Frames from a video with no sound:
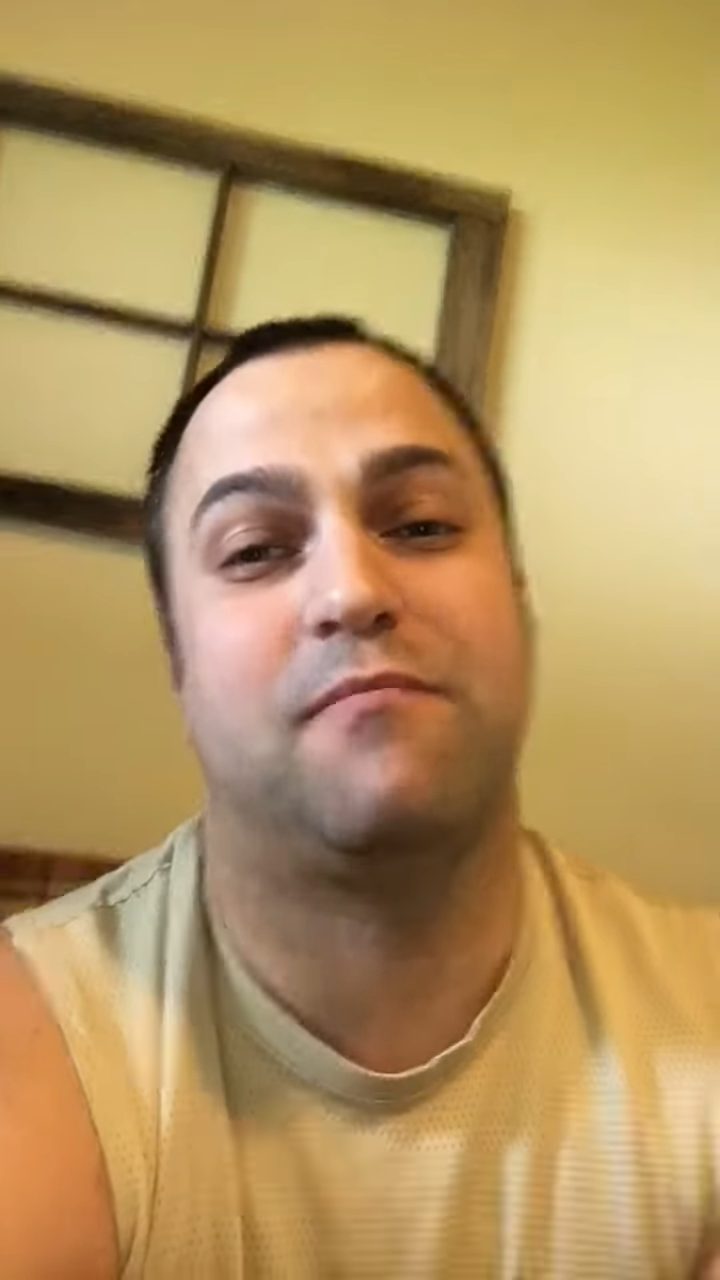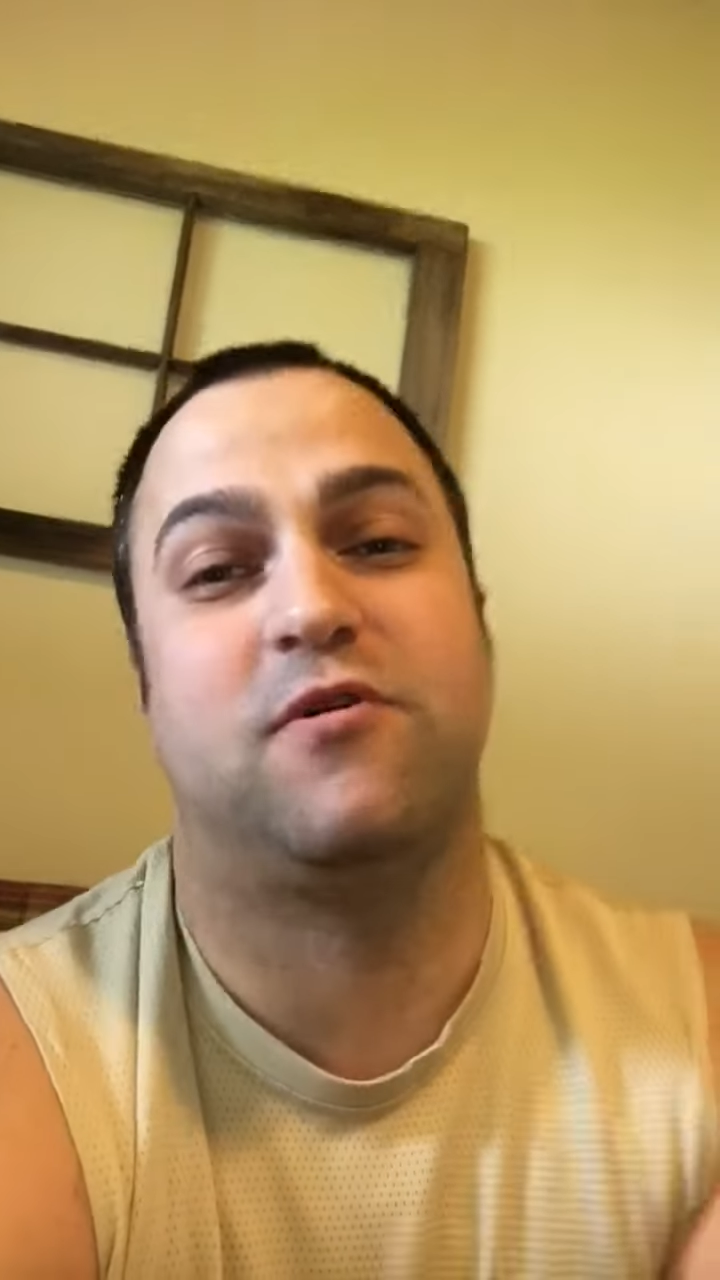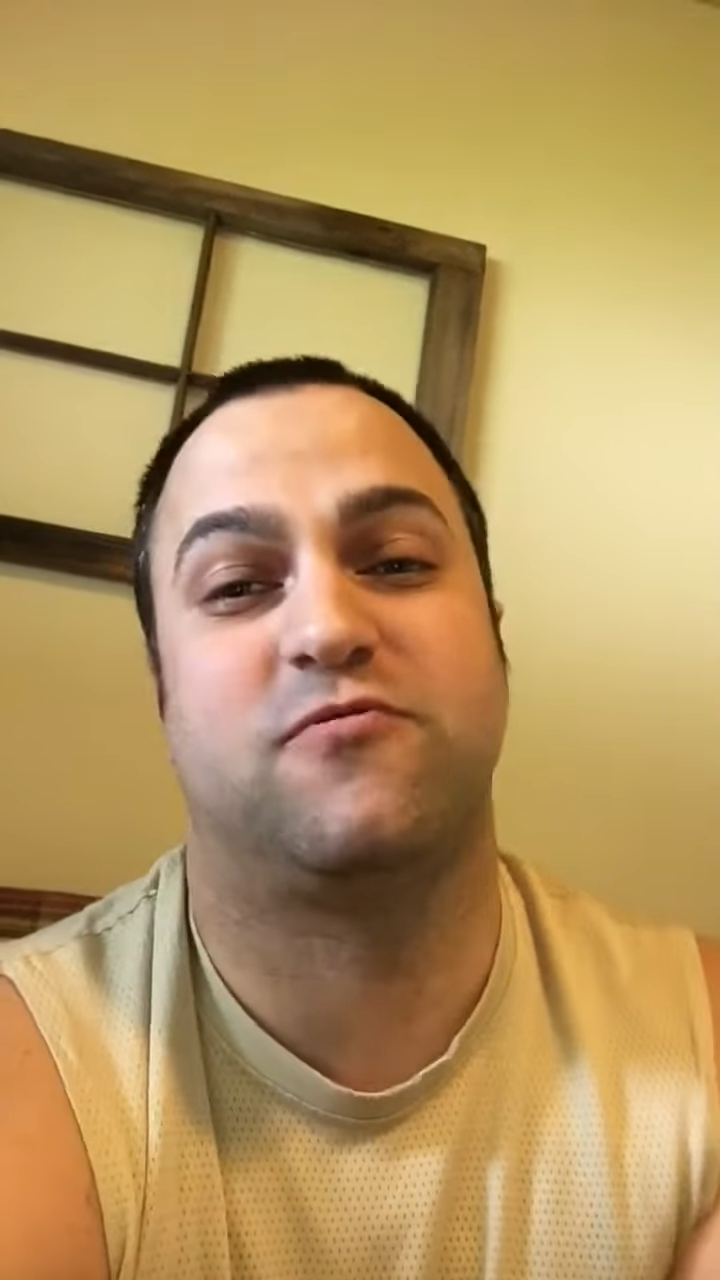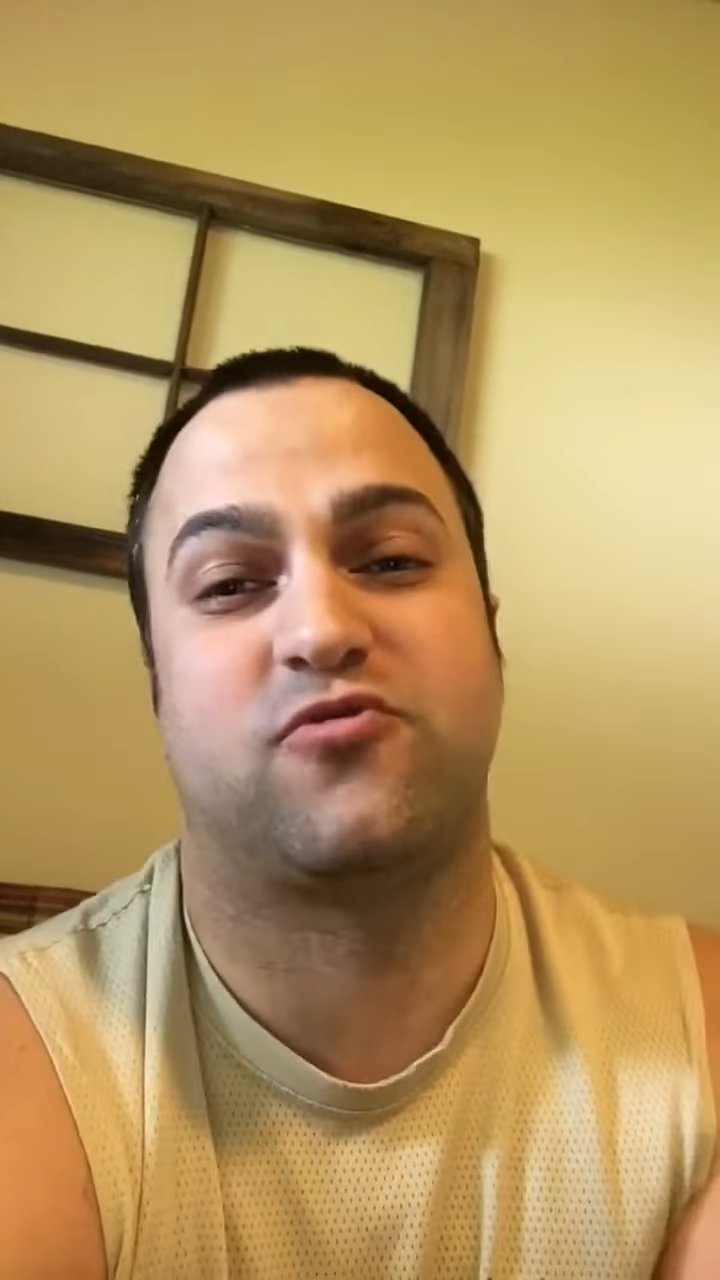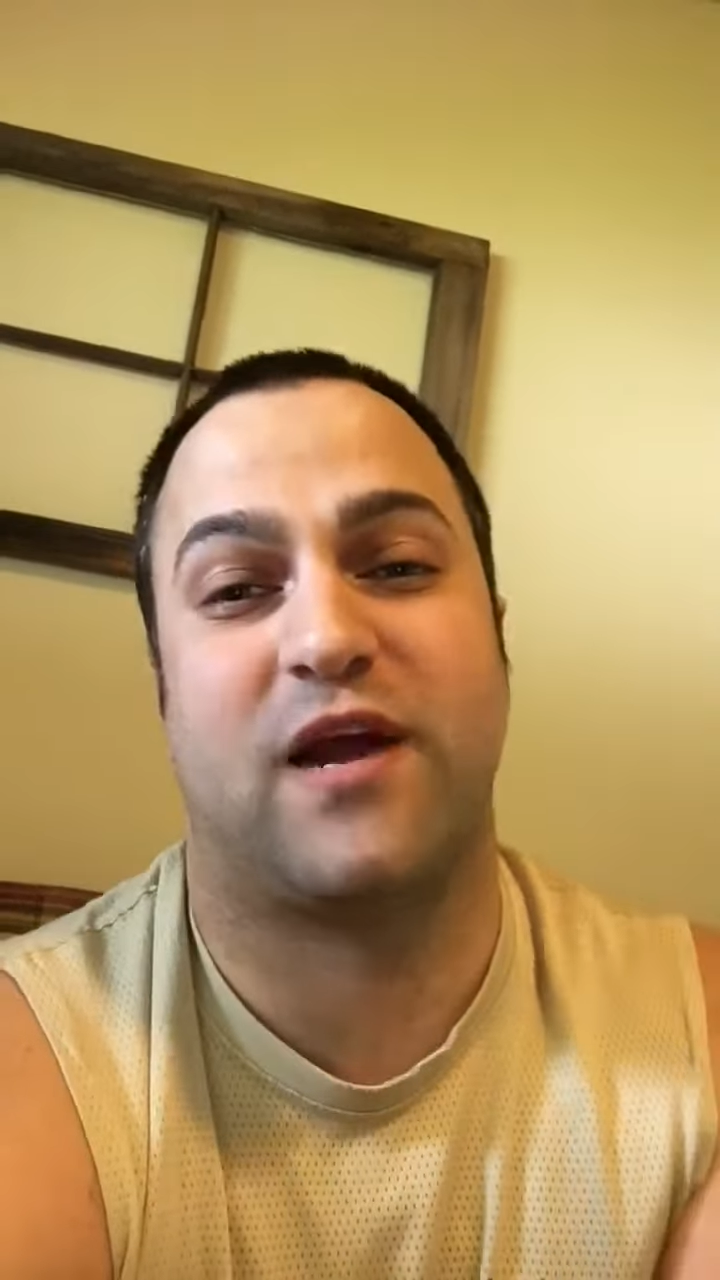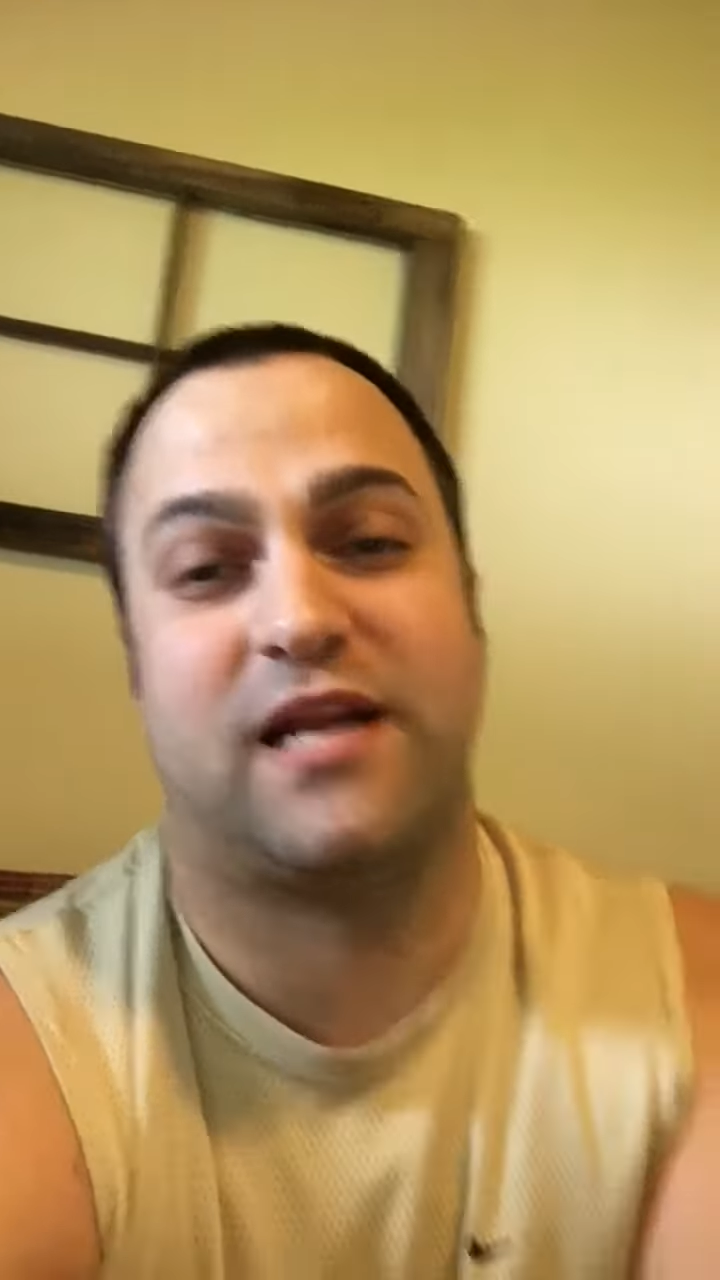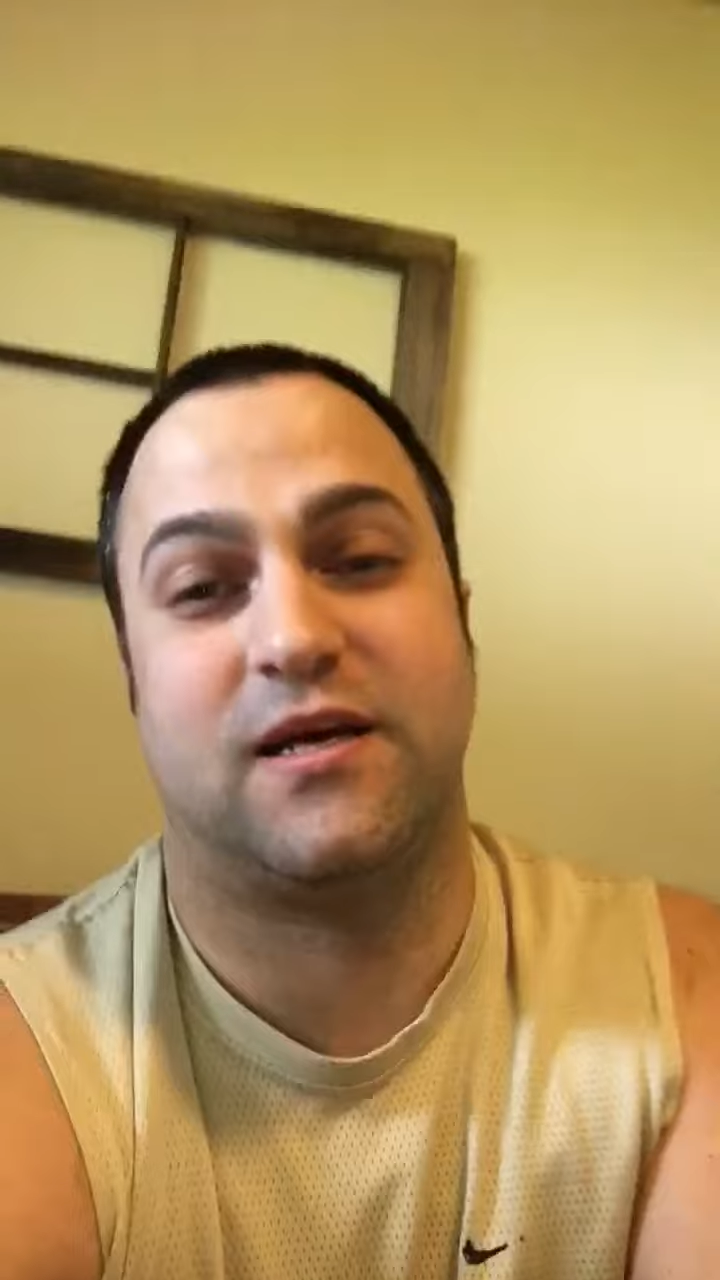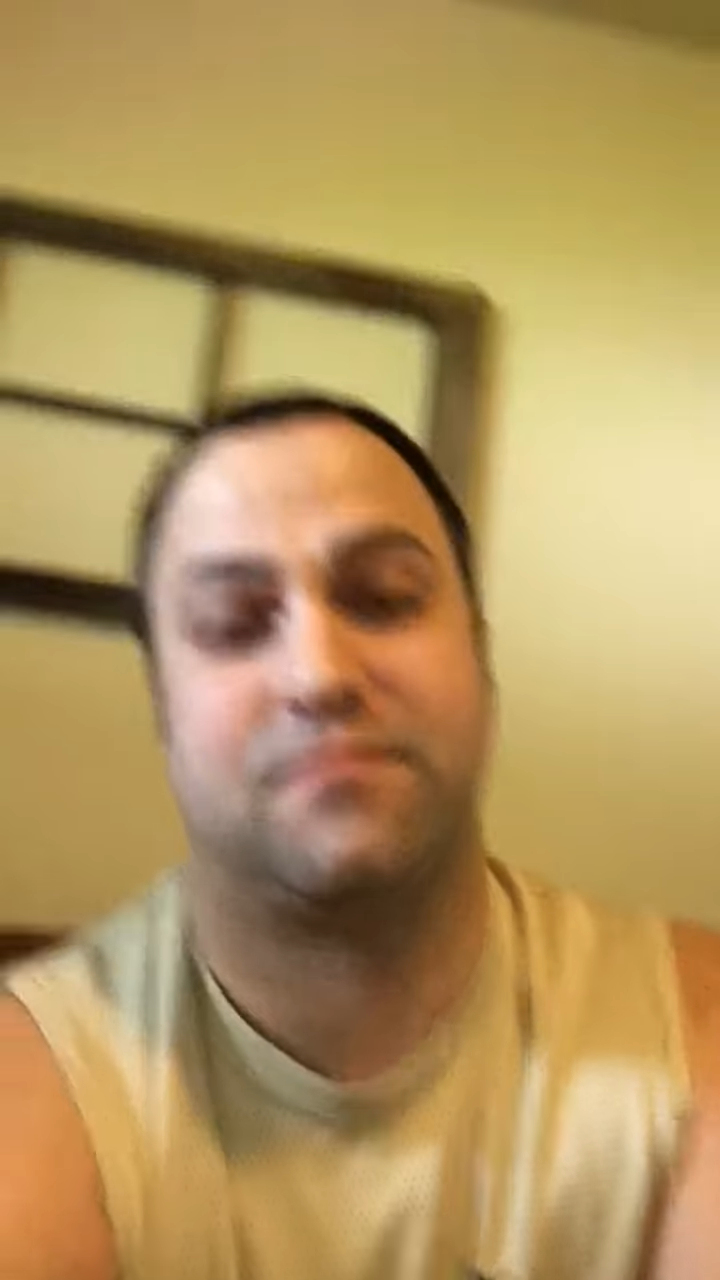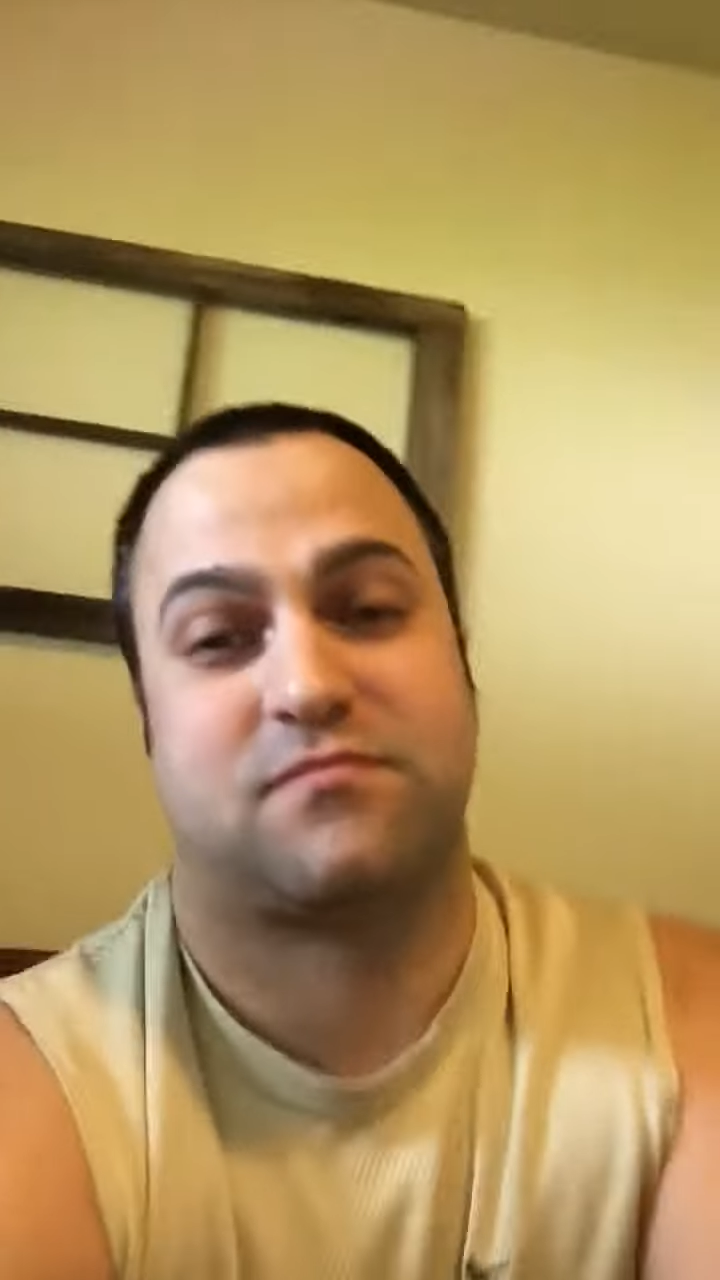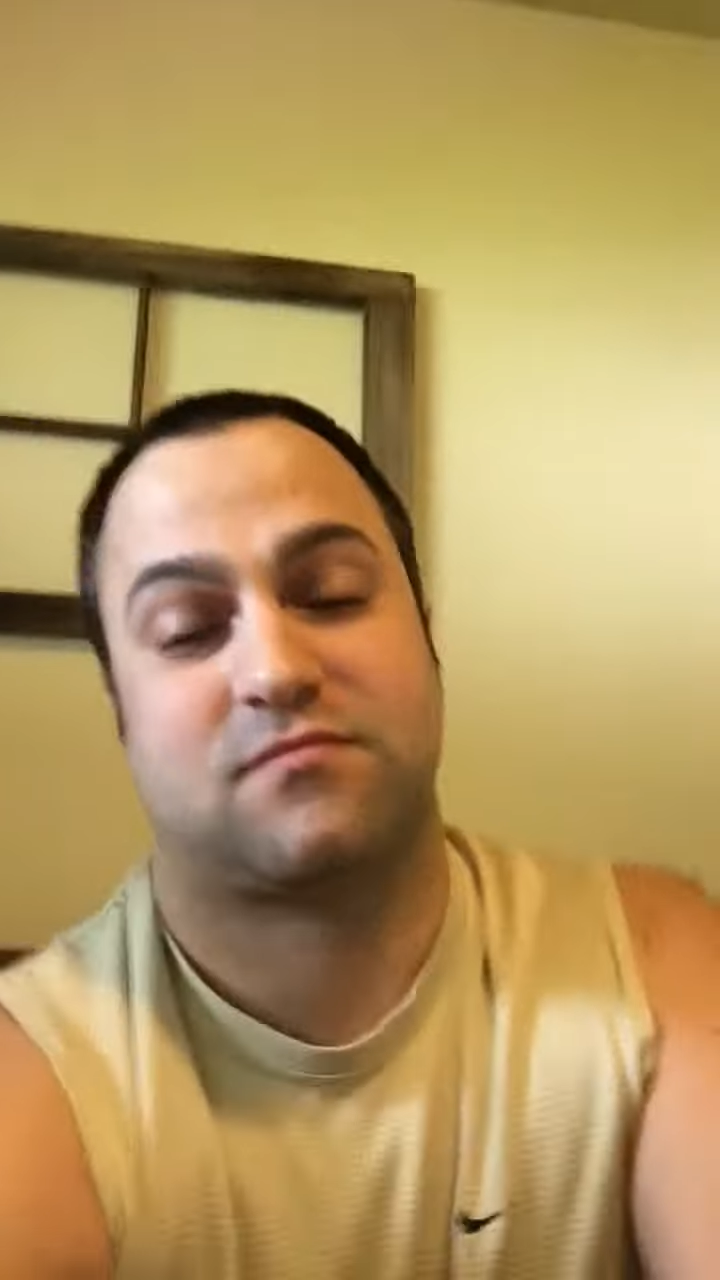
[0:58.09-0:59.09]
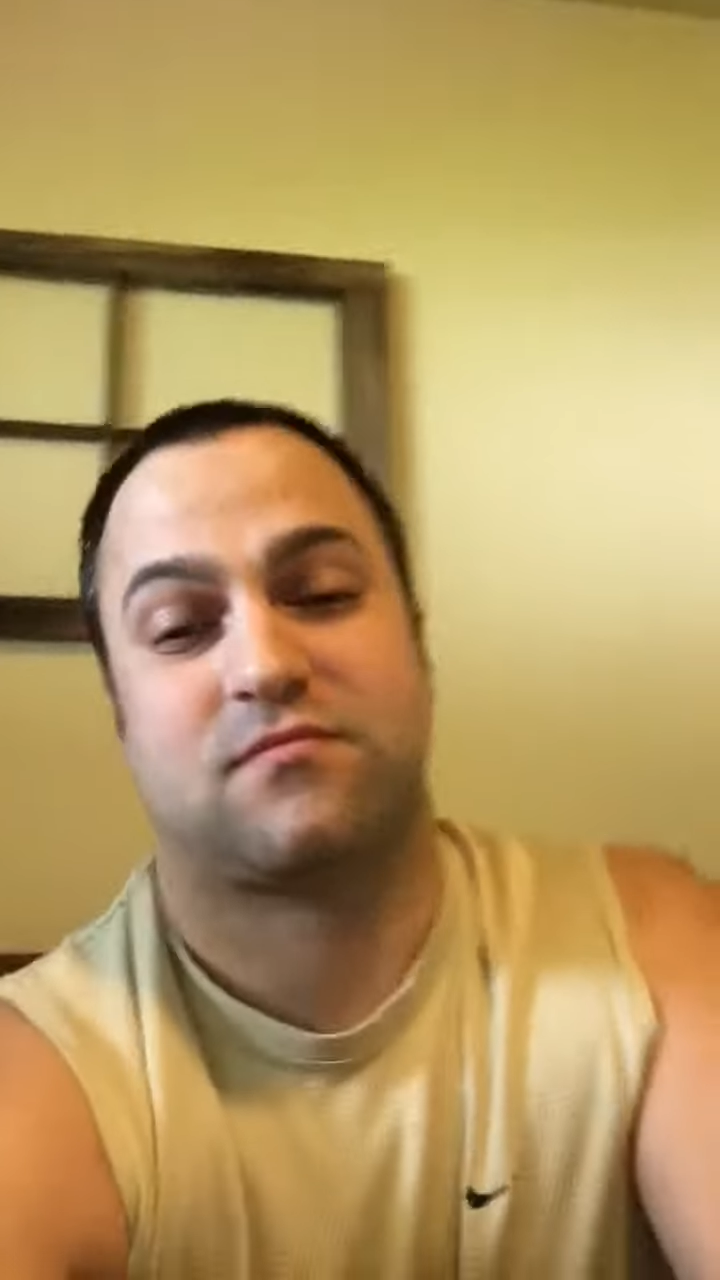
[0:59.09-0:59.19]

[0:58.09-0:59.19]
move trading him.